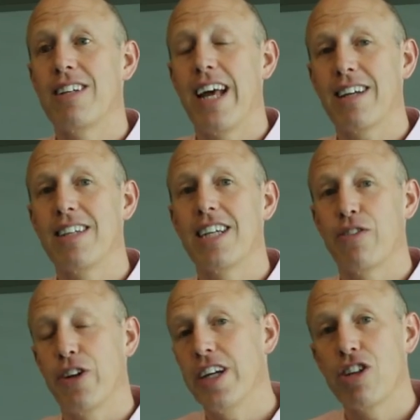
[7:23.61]
the
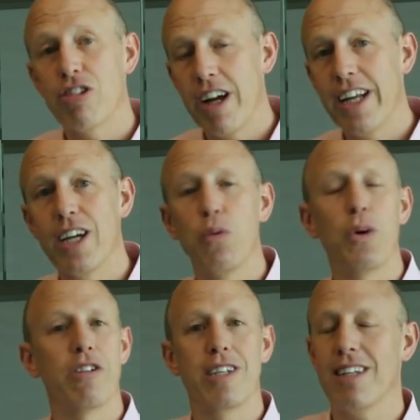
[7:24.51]
techniques for integrating it,
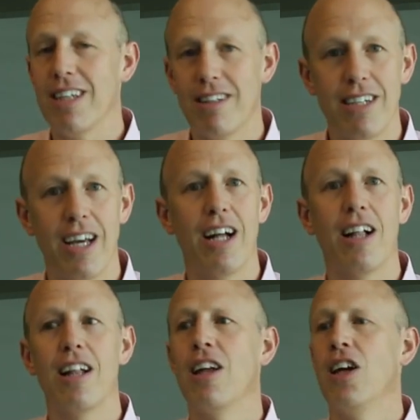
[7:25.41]
whether it's
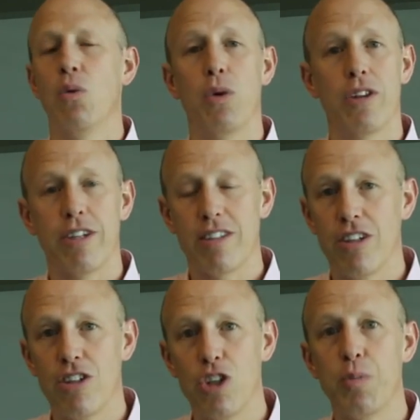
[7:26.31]
ETL, whether it's
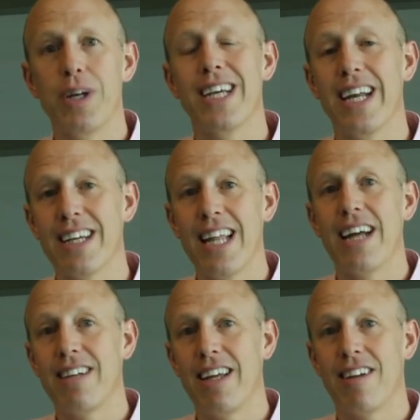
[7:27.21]
Hadoop, getting
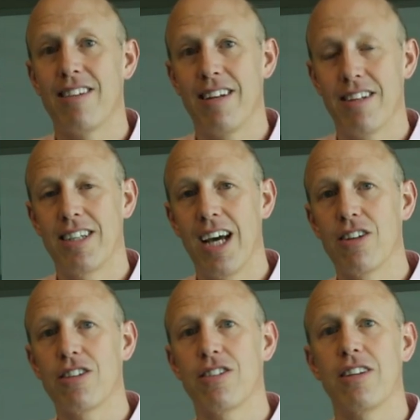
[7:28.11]
that data set
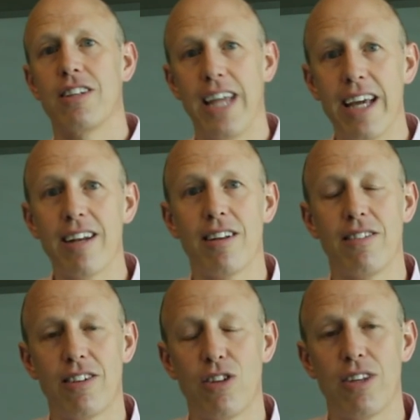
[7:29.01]
together so the
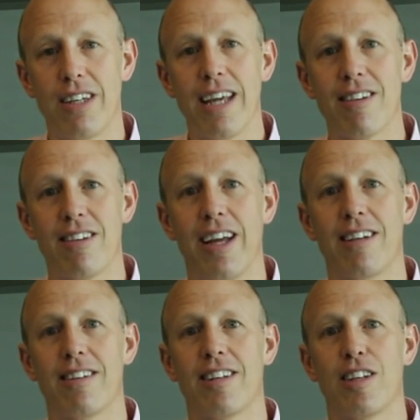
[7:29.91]
data
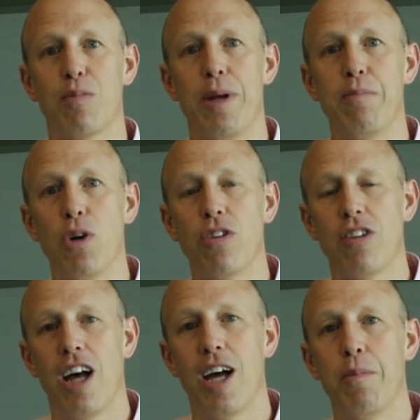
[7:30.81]
scientist can spend
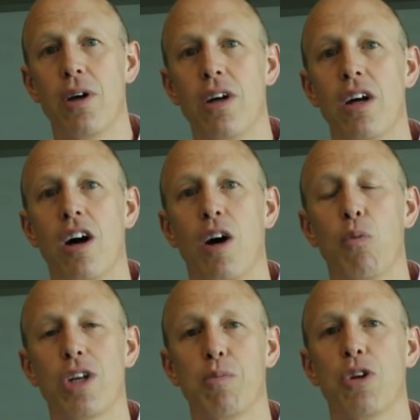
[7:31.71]
most time
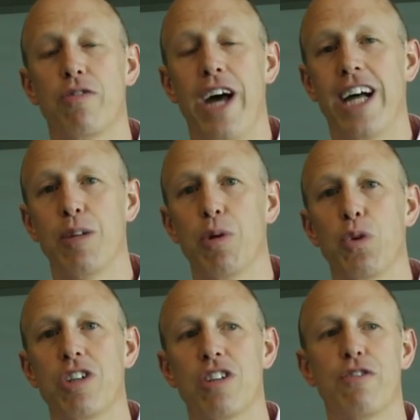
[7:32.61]
on what's most valuable,
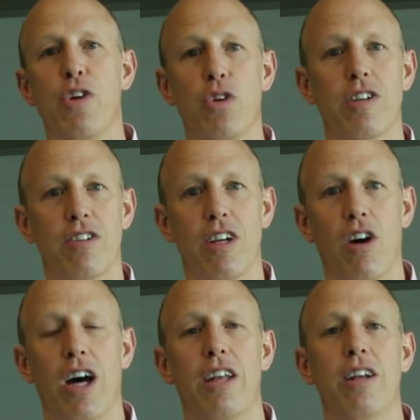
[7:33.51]
which is focusing
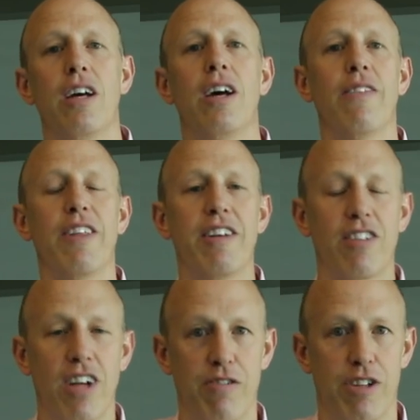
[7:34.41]
on the
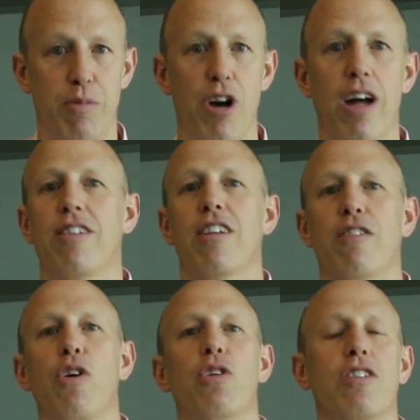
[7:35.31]
discovery
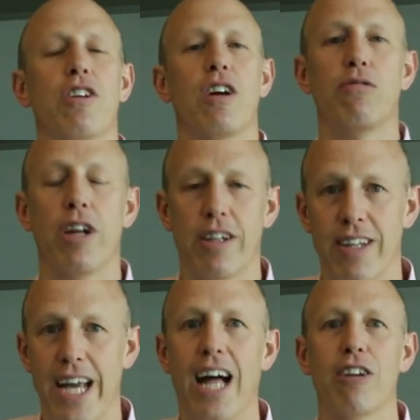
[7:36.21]
process, focusing on running
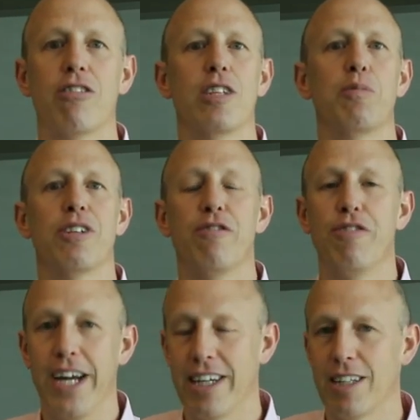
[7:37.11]
the algorithms and
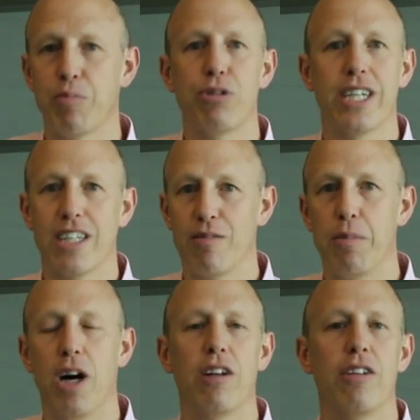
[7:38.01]
finding predictive
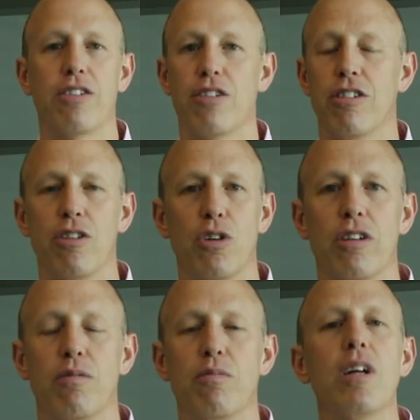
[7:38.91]
models
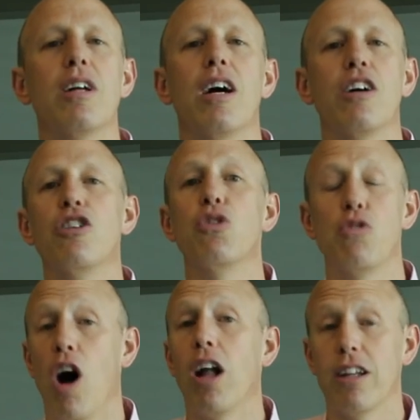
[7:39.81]
or new
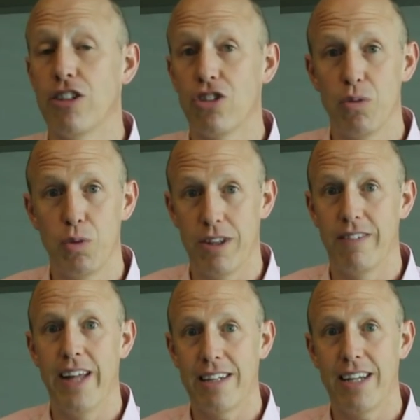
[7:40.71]
knowledge
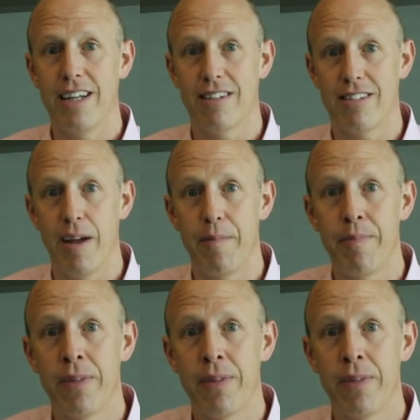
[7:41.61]
within that data set.